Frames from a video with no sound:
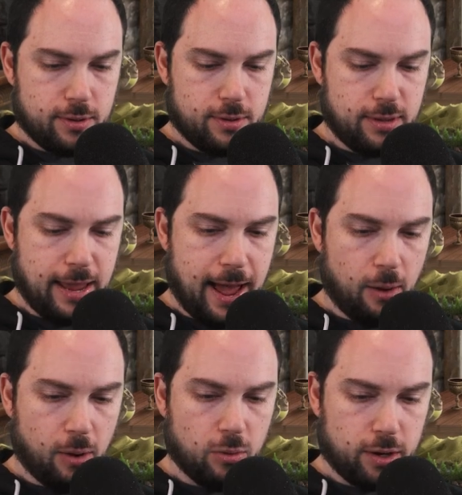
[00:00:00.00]

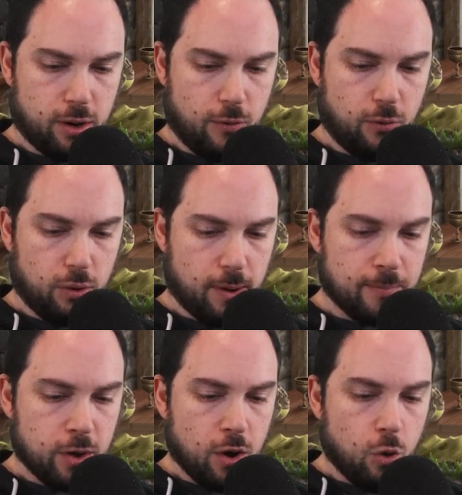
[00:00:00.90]
Now I want to go for it.
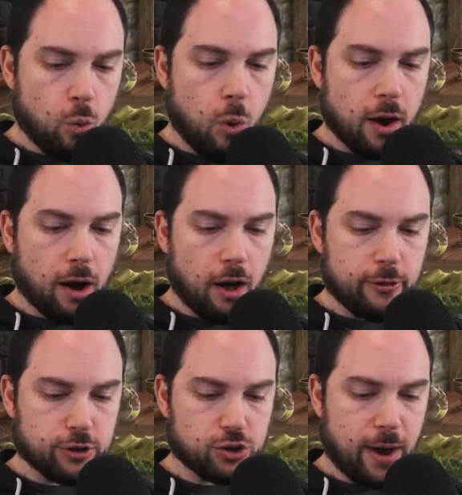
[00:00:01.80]
One
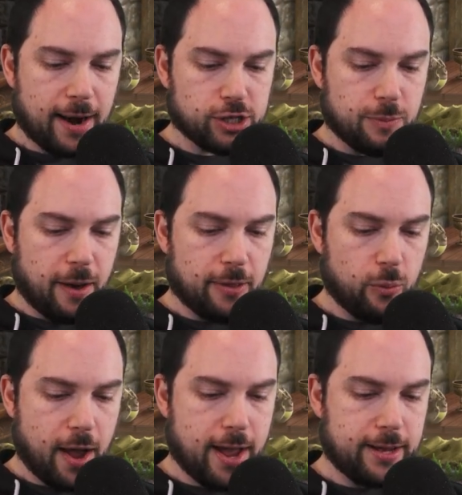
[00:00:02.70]
other strategy, by the
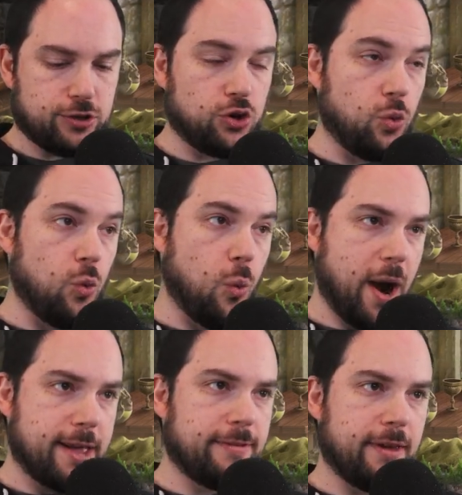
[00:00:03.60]
way, is to
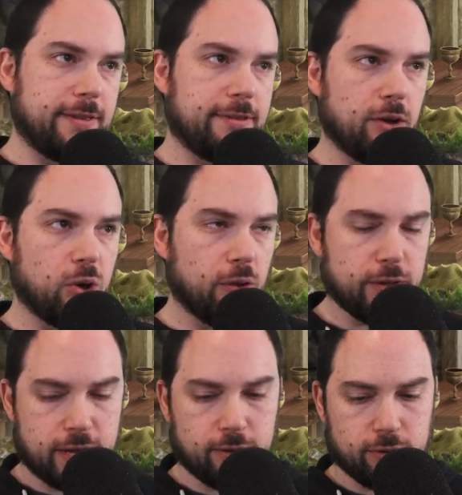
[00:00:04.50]
wait until
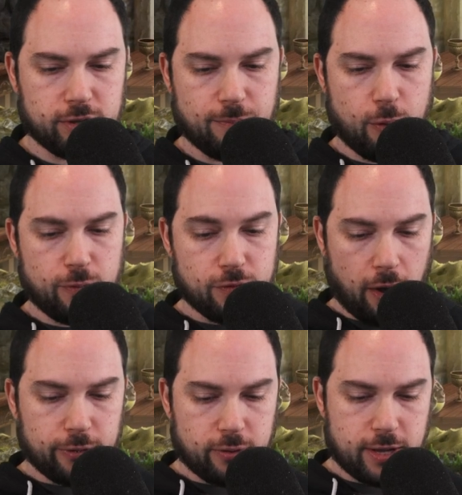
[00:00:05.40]
the healers have both
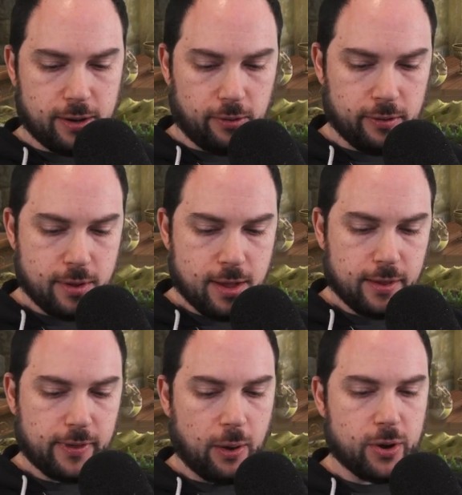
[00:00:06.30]
done their heal.
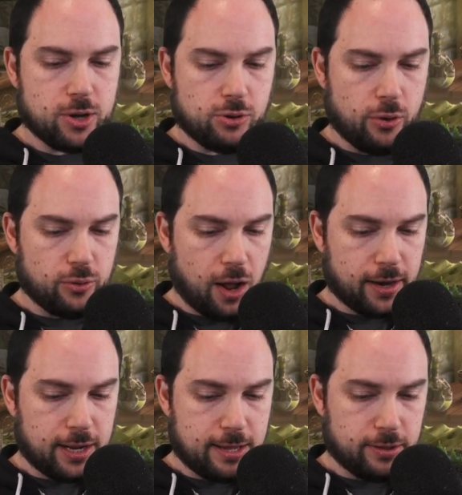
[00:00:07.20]
That way you know they're not
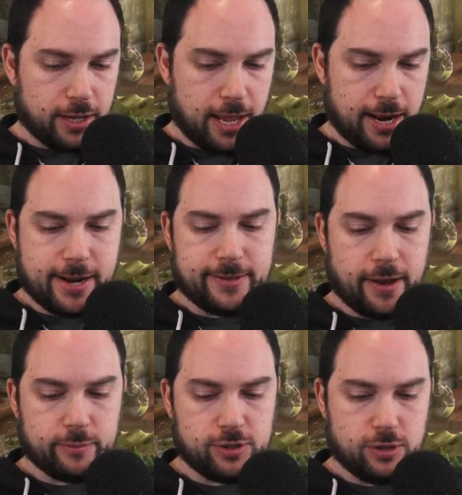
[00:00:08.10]
going to heal again
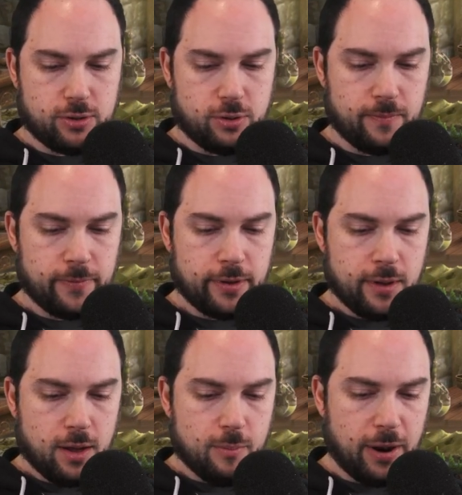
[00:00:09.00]
anytime soon.
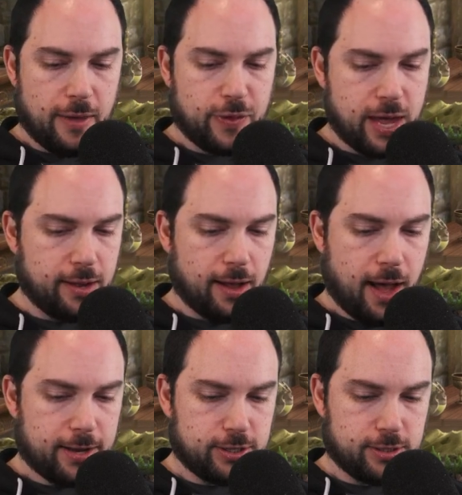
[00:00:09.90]
But I think
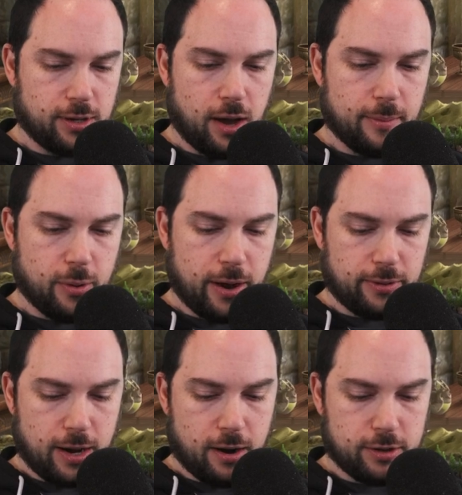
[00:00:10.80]
I just combo
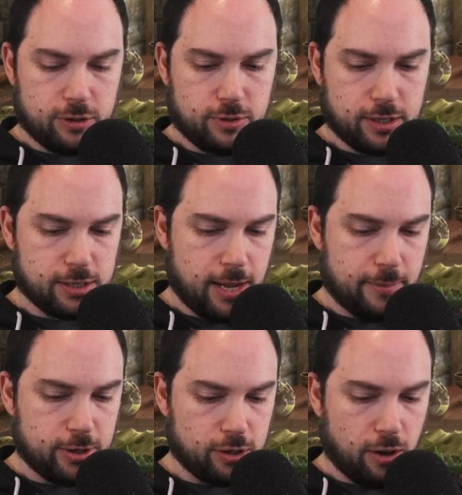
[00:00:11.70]
out there and do tons of
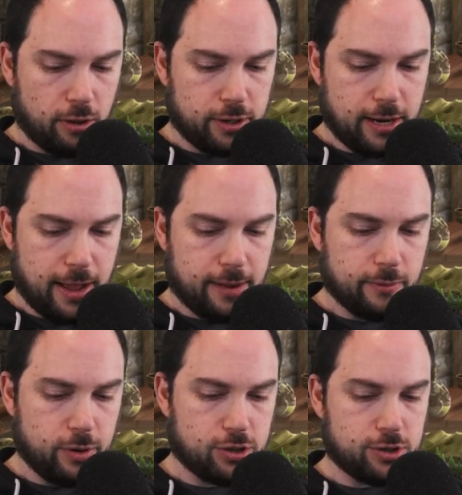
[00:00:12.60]
damage and call it a day,
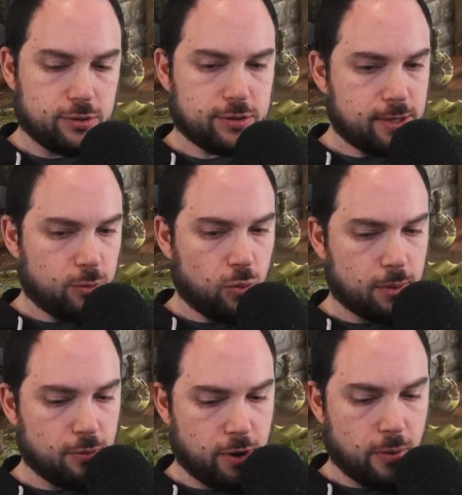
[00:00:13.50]
which seemed to
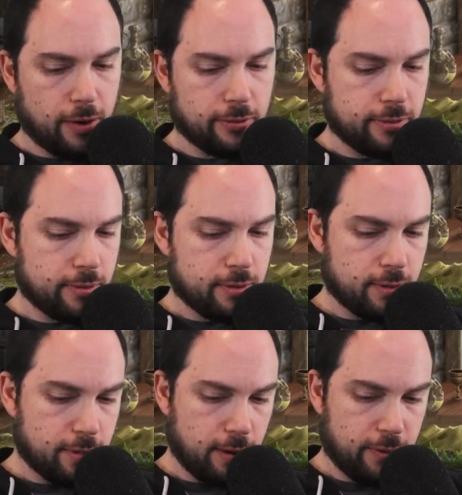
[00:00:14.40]
work pretty well.
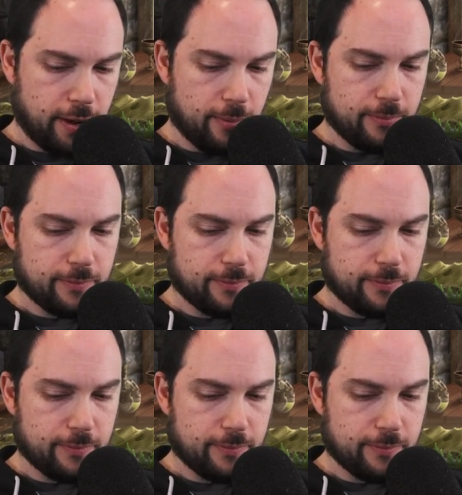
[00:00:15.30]
There we go.